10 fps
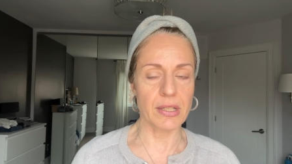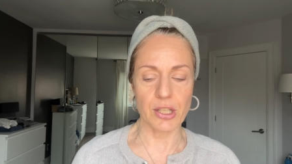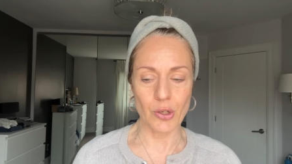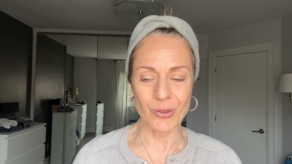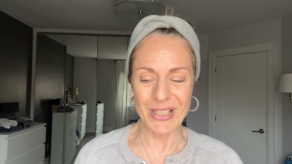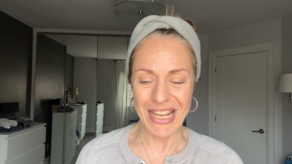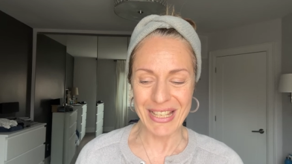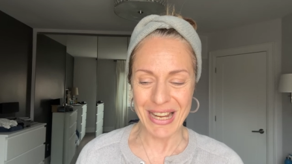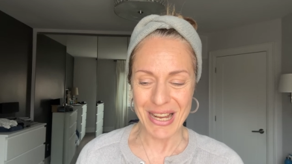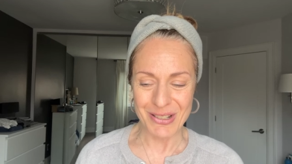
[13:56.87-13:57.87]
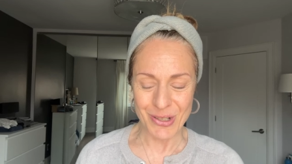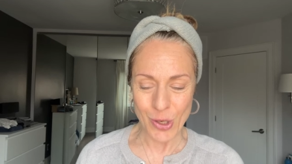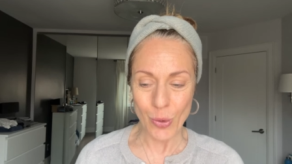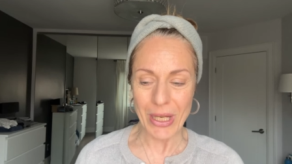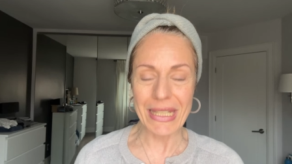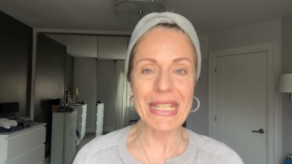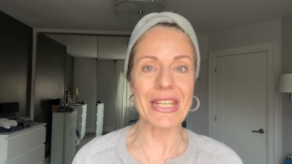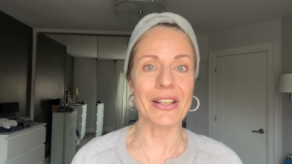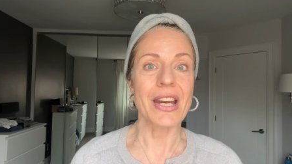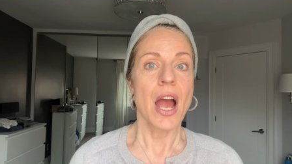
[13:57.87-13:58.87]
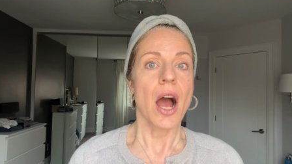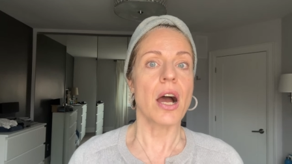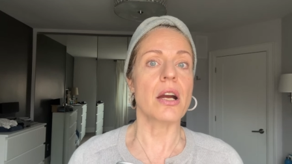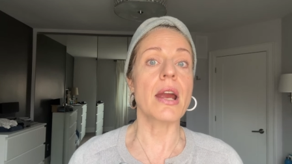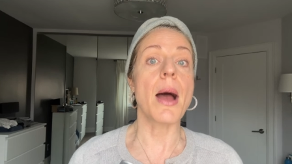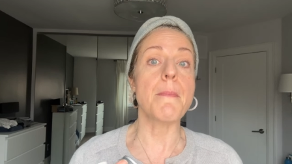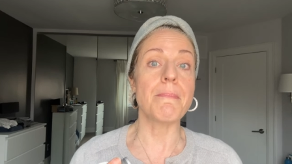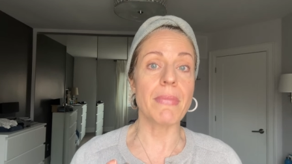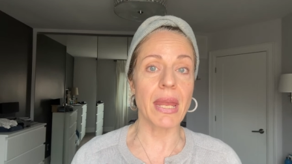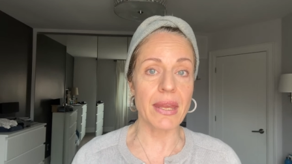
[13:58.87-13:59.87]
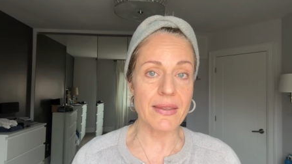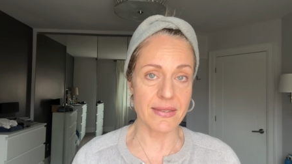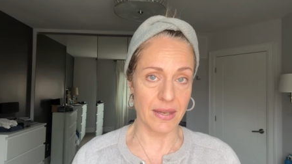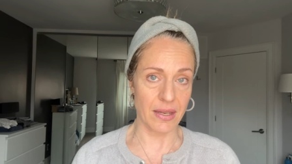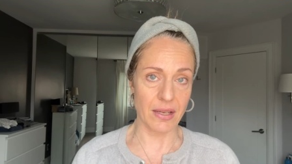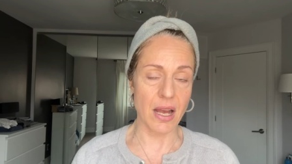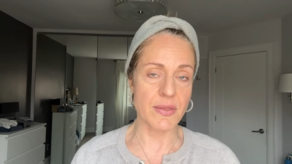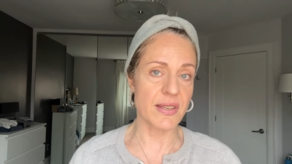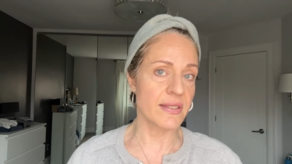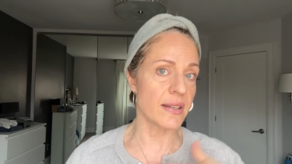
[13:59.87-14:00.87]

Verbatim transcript: you know, like uh, noted here are amazing. Uh, this is